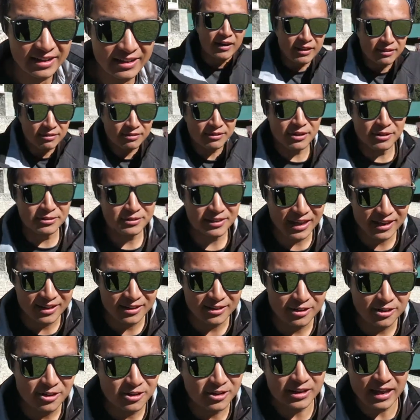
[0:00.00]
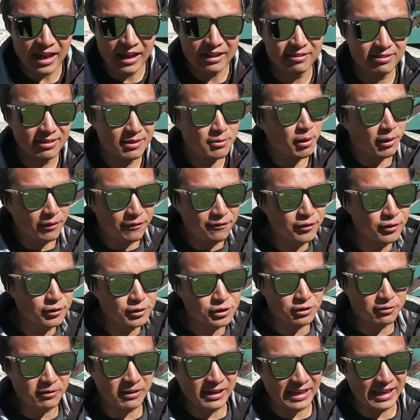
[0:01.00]
Let's go take a look and see what
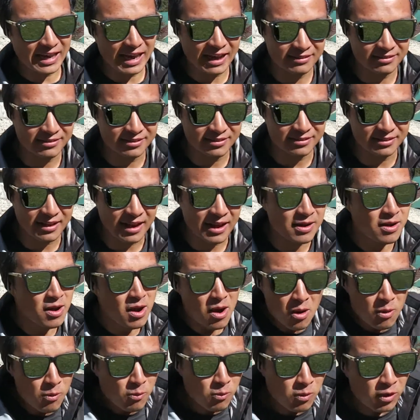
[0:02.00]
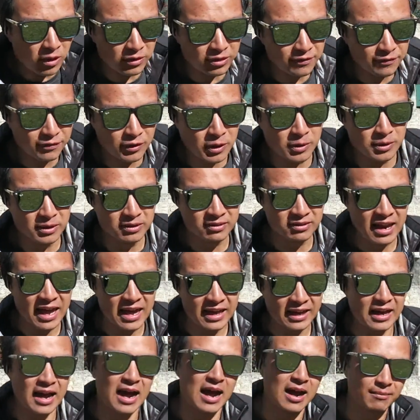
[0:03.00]
future Ricky has to say what the view is
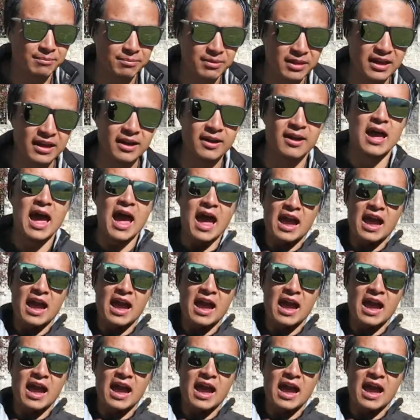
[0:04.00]
like up there.